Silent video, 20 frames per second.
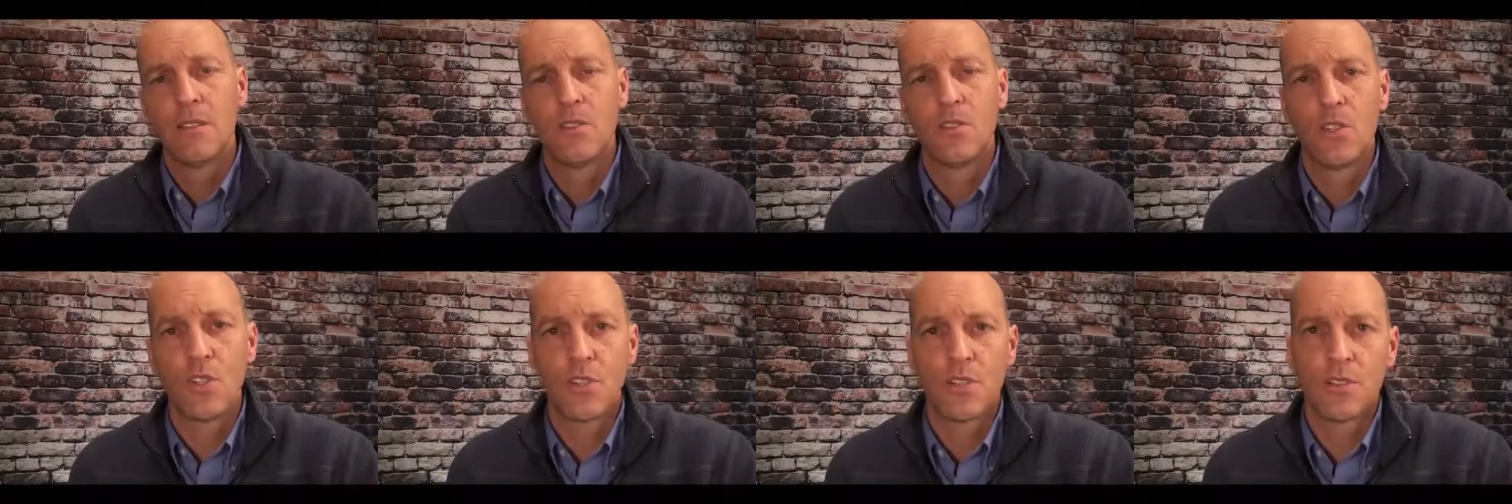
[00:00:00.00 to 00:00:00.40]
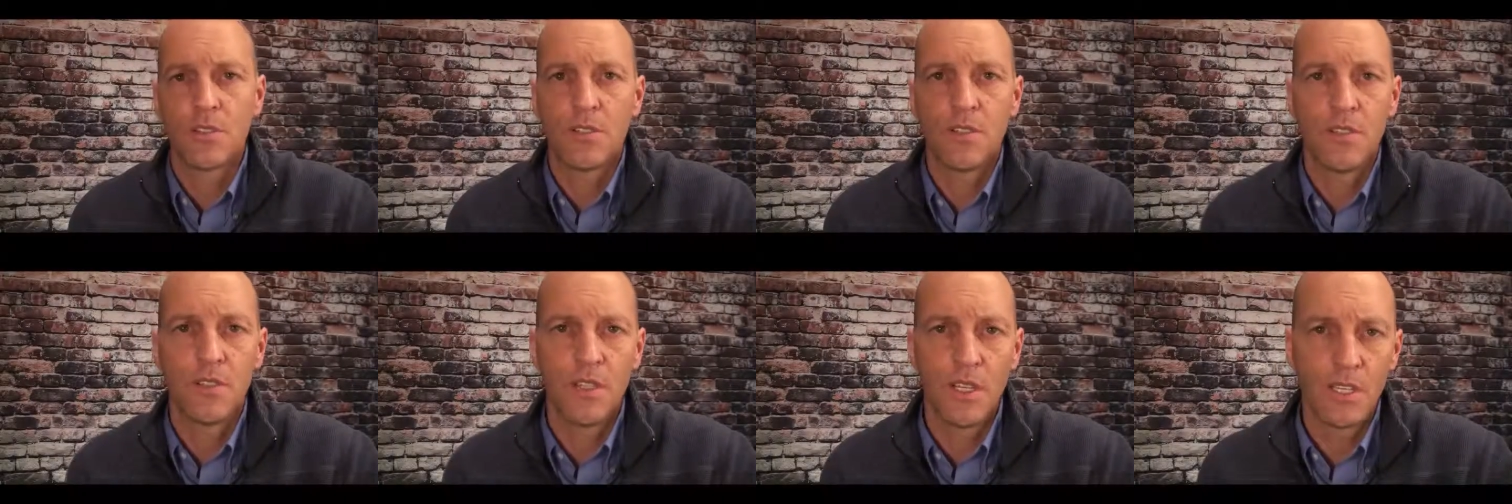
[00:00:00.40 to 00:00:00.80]

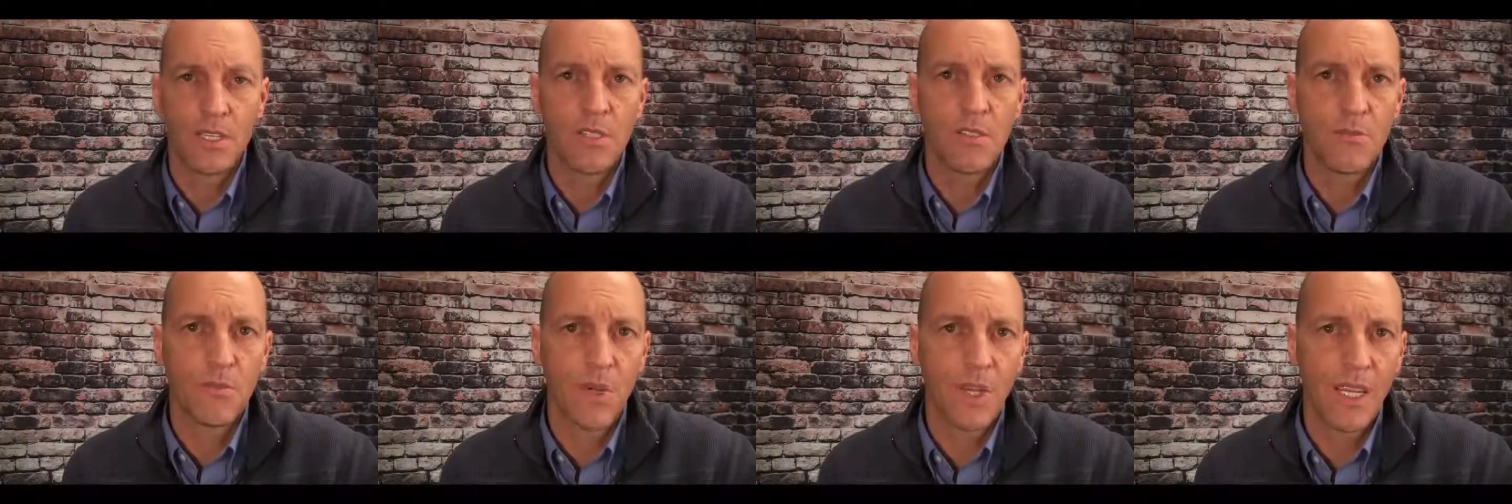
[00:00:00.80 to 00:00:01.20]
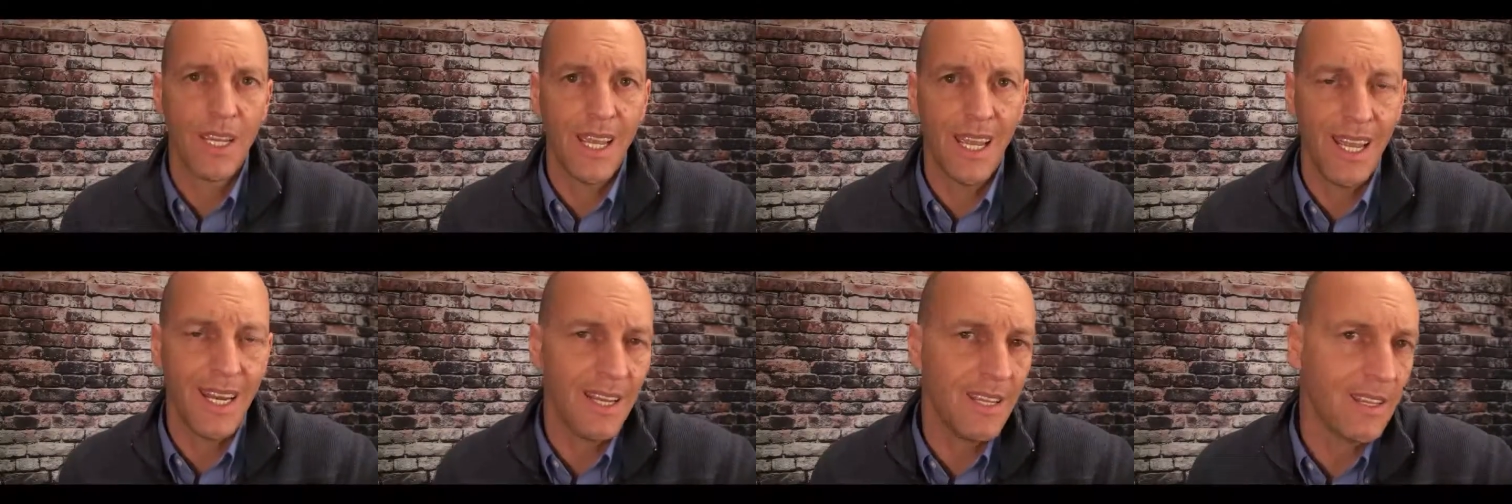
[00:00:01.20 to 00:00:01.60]
just doesn't
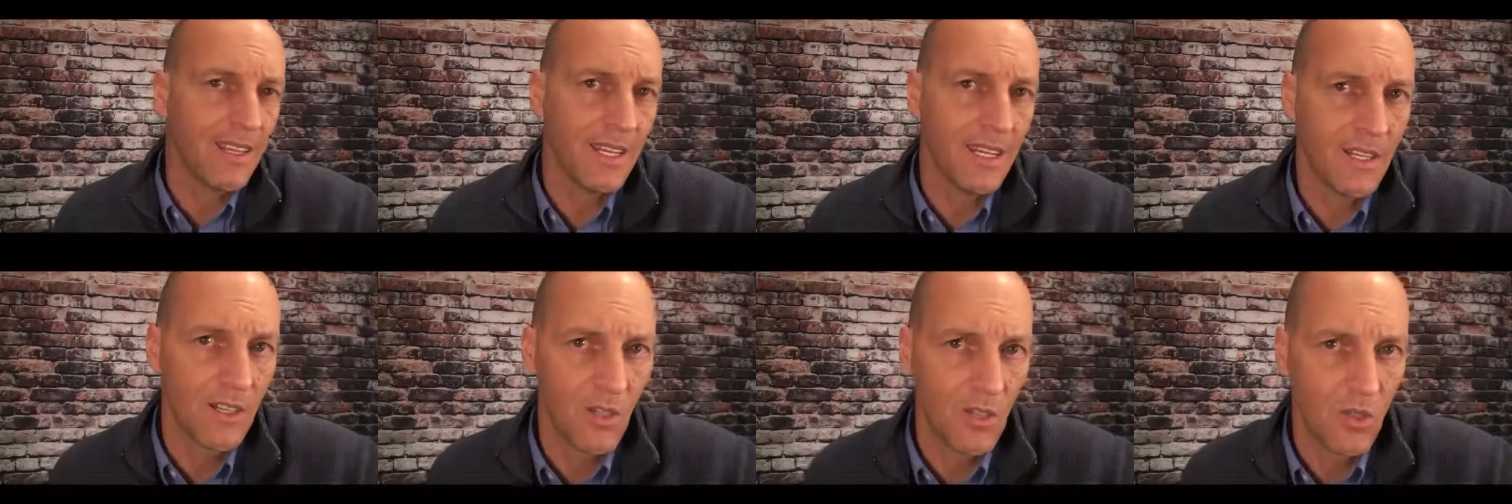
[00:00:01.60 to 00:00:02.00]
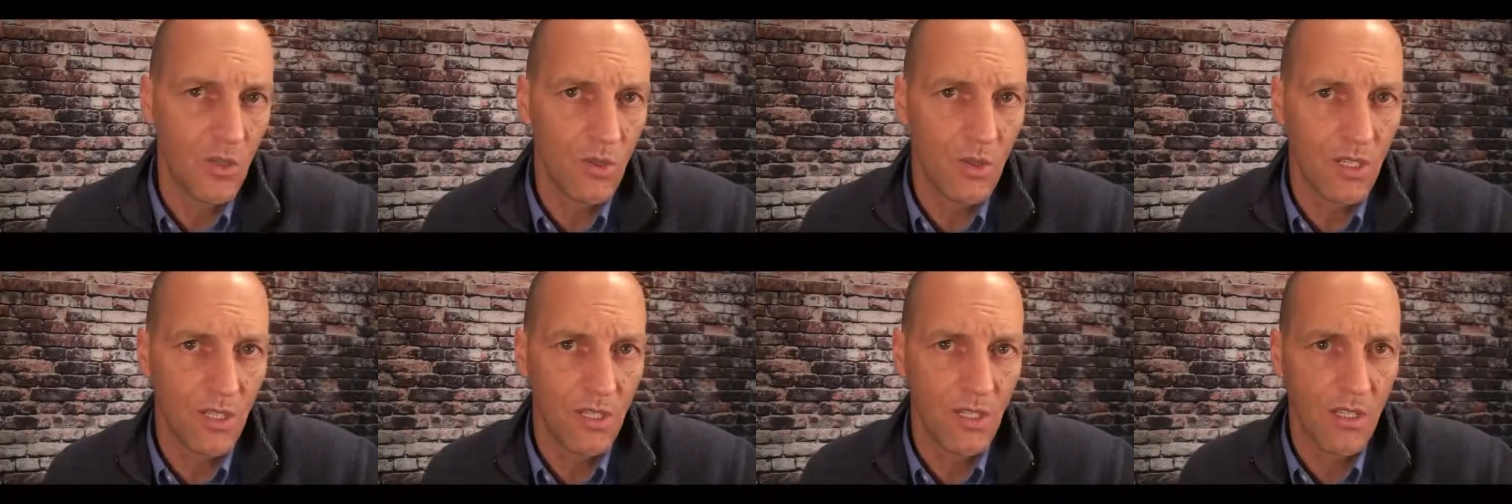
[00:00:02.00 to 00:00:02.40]
bring anything
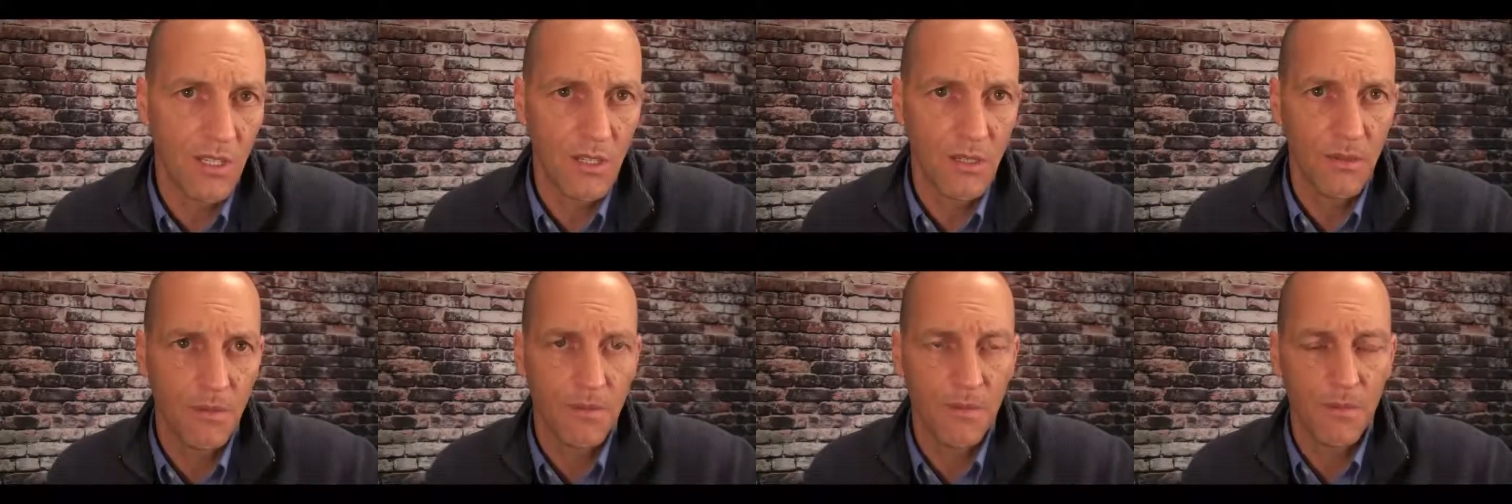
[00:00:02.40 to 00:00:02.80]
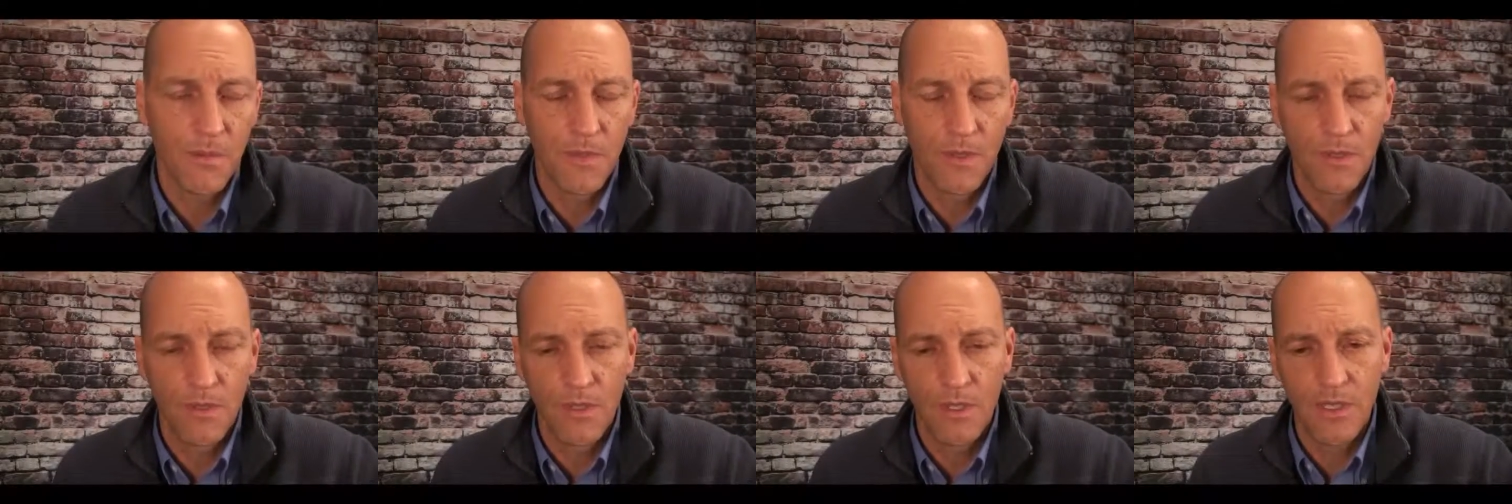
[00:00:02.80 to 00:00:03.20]
new to the,
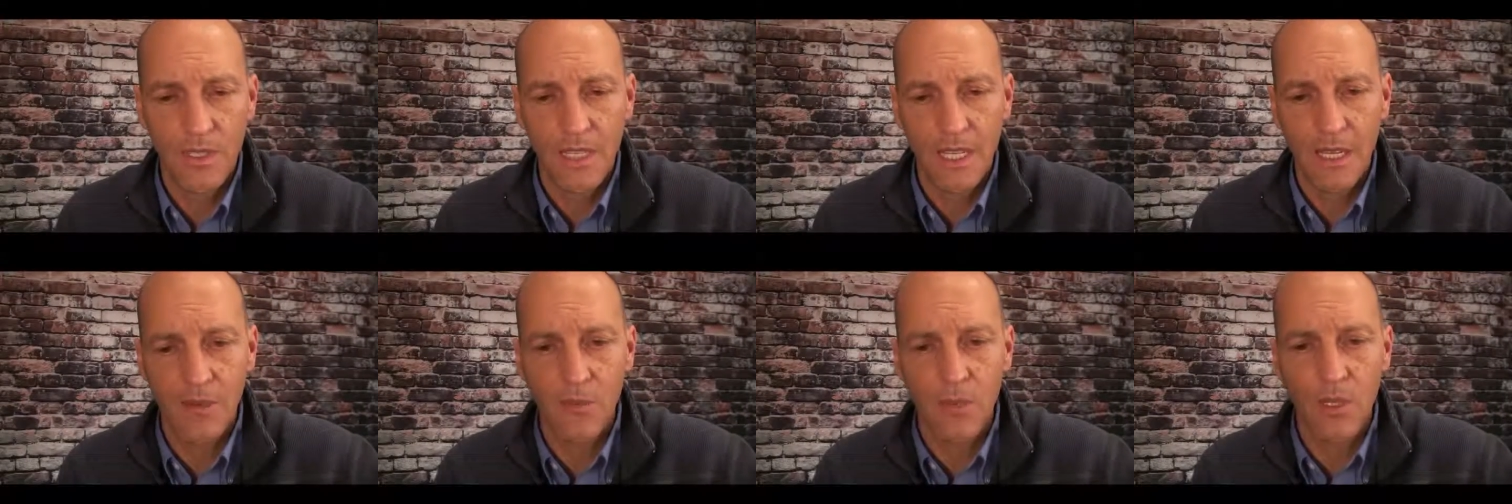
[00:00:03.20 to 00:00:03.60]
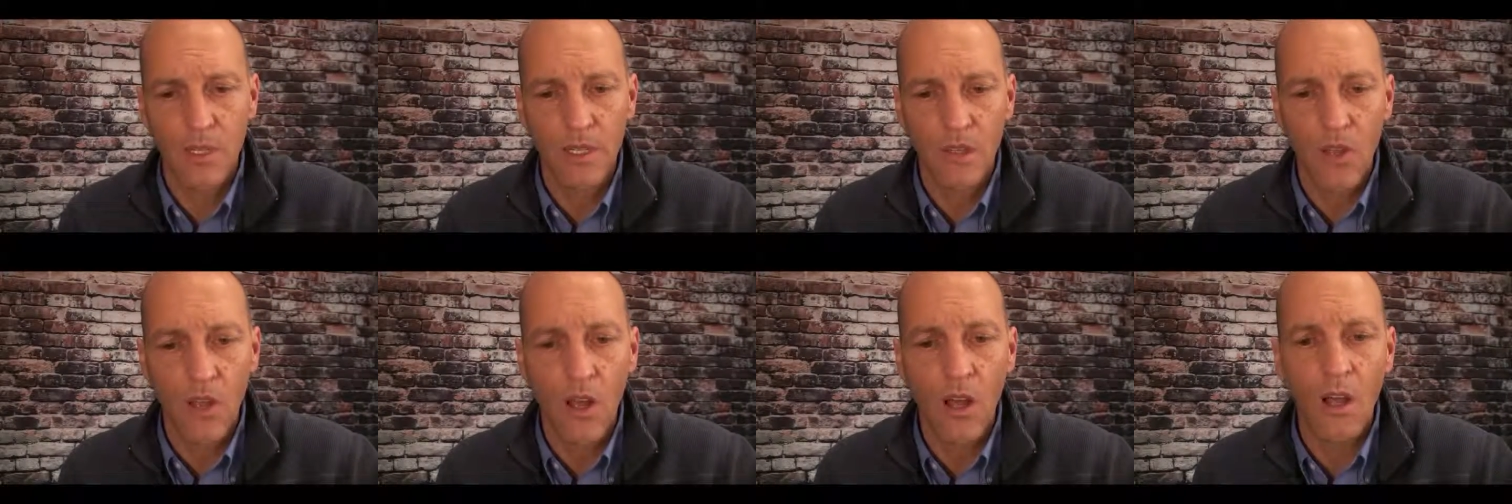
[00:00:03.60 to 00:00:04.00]
to the table
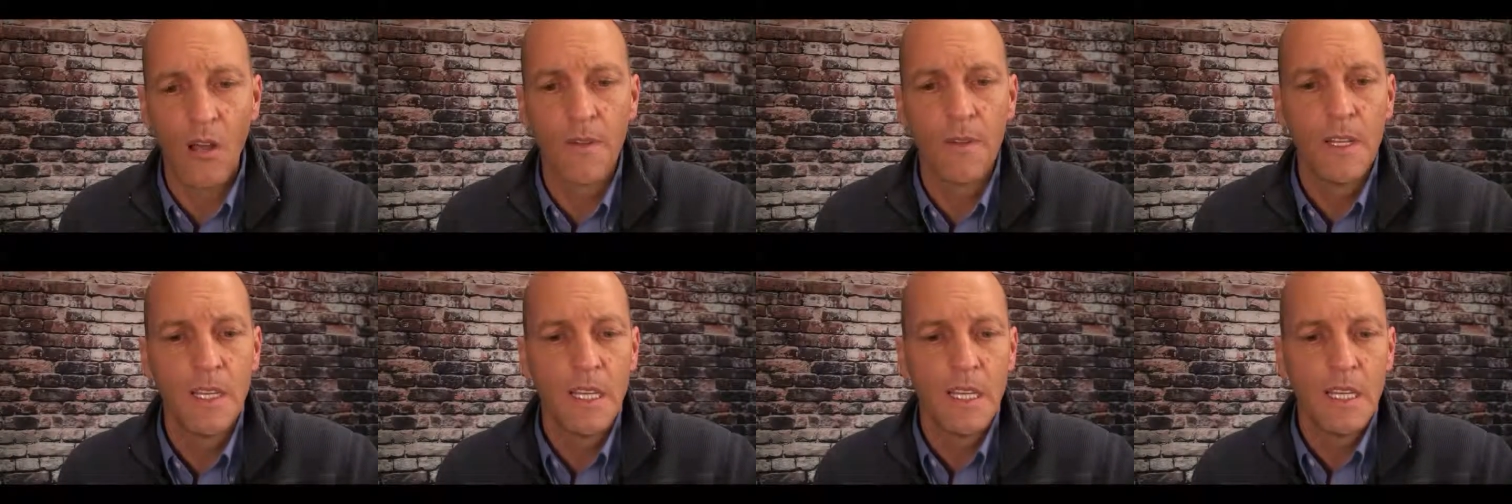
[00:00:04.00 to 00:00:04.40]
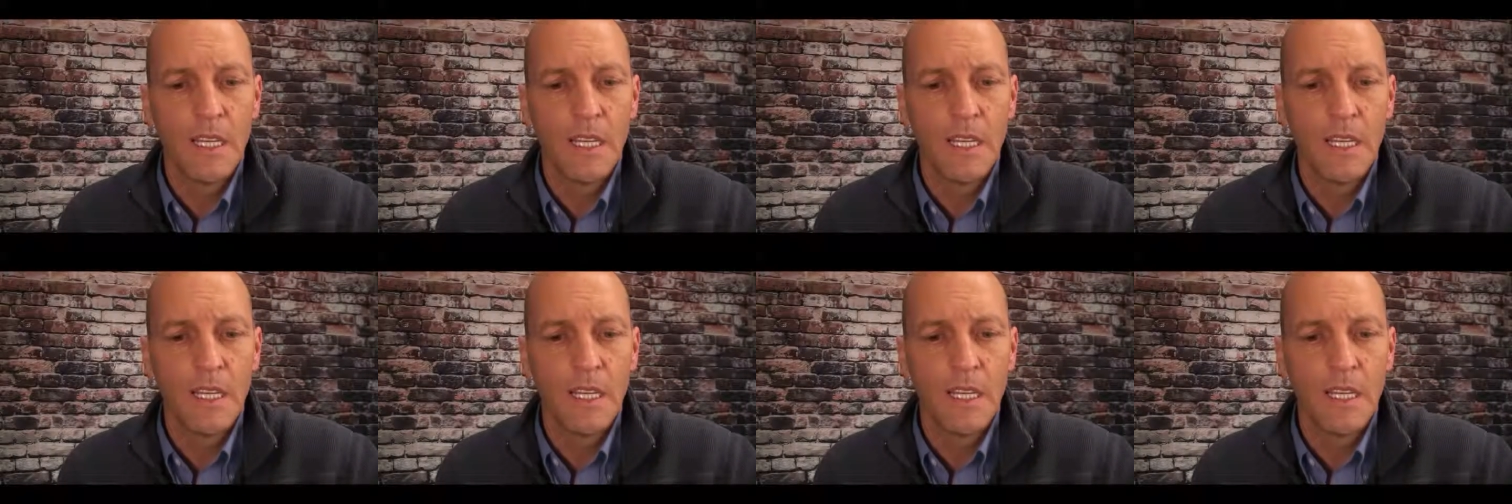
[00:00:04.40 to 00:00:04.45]
at all.